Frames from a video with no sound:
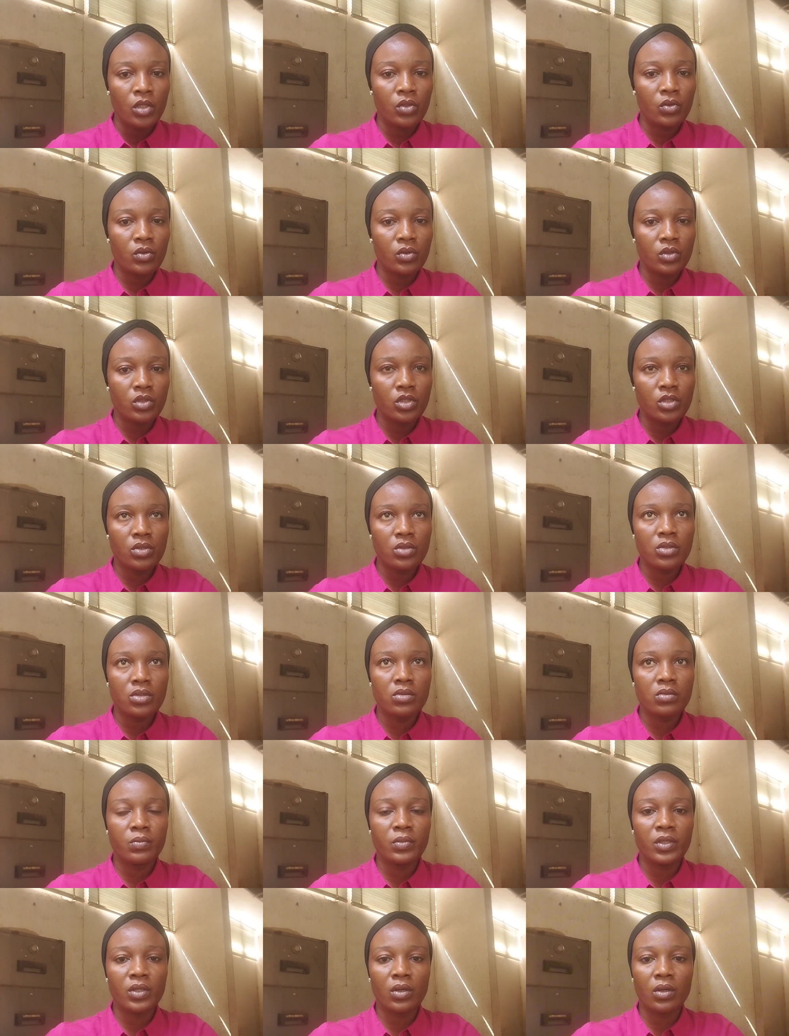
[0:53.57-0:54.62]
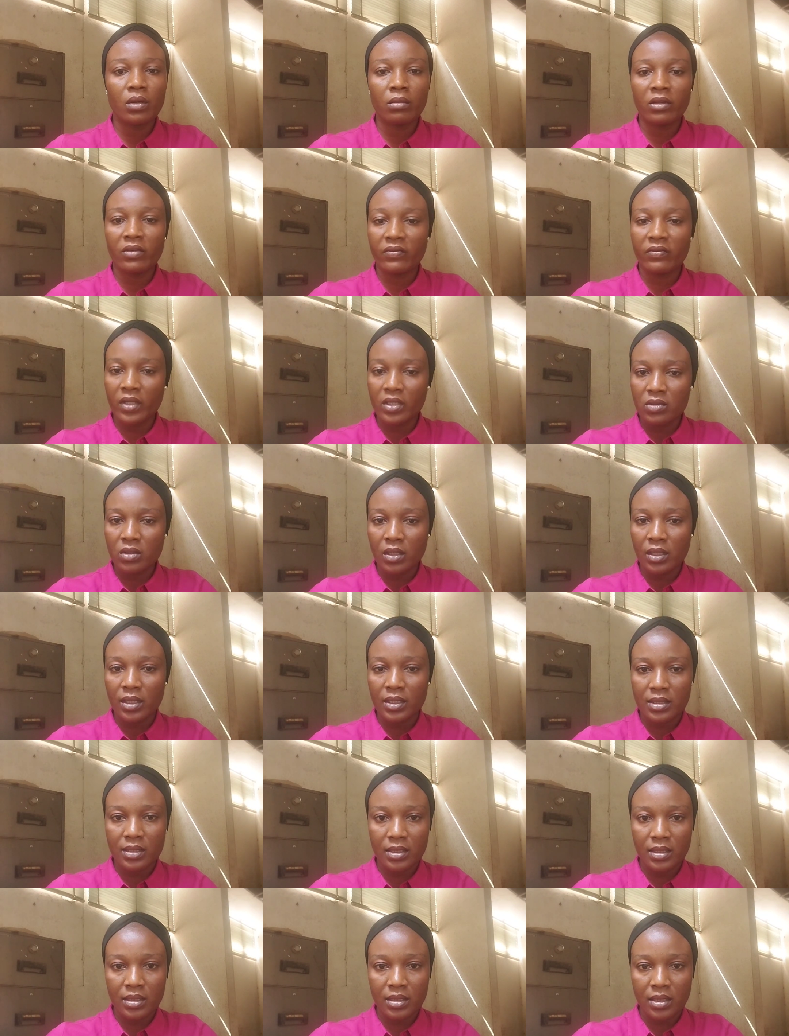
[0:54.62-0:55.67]
You could choose to become a virtual
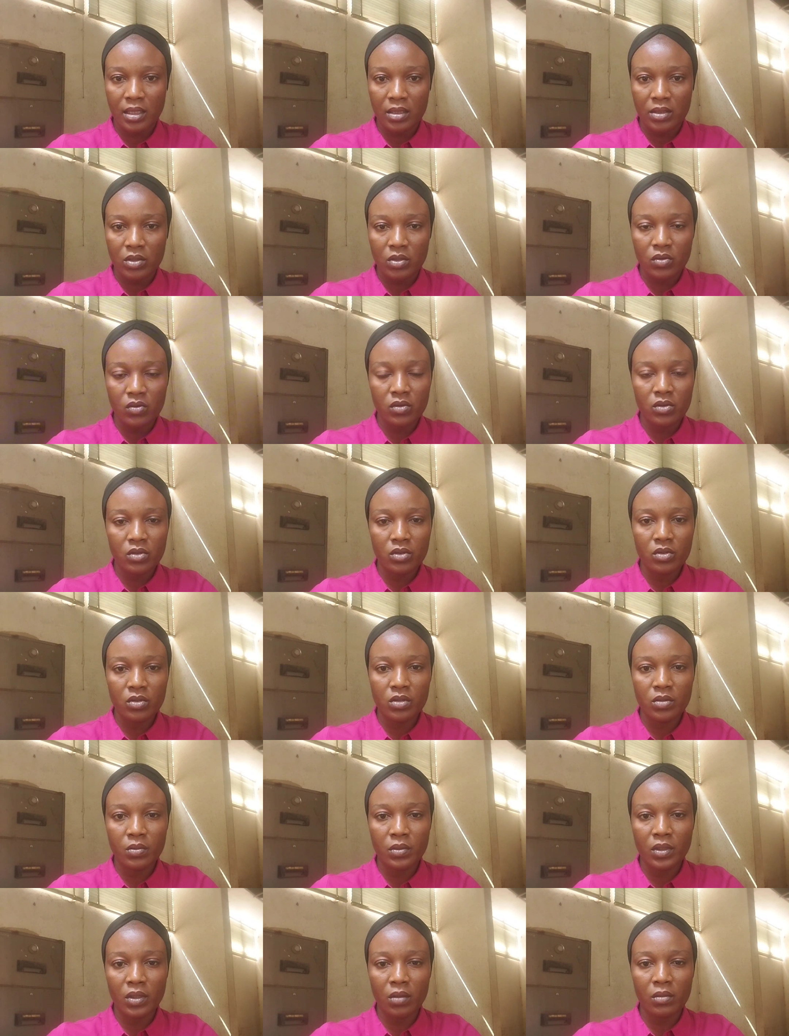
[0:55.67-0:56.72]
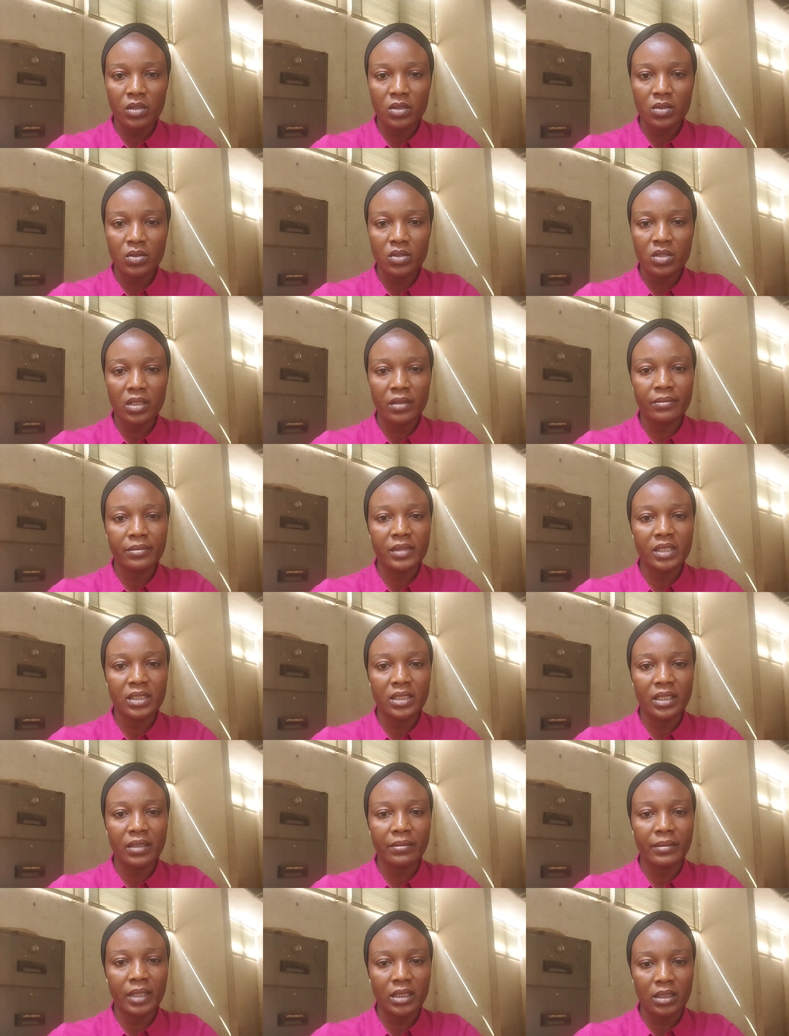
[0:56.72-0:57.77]
assistant. You could choose to become a social
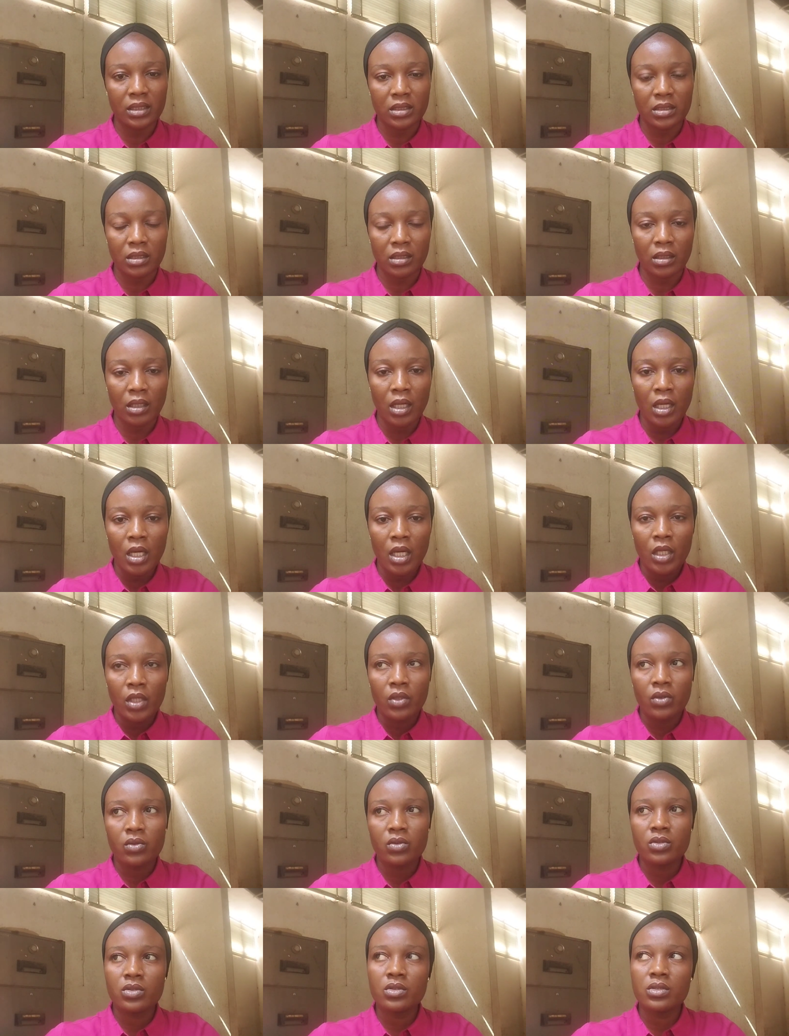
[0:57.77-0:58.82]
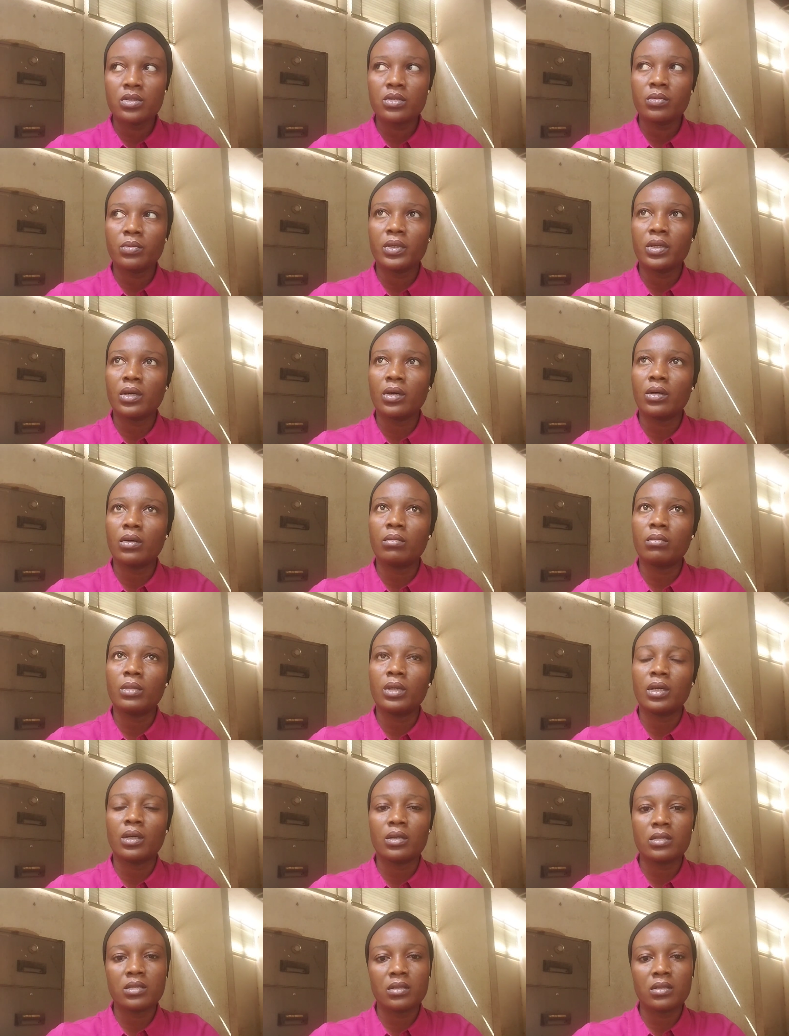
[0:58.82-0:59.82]
media manager. You could choose to become a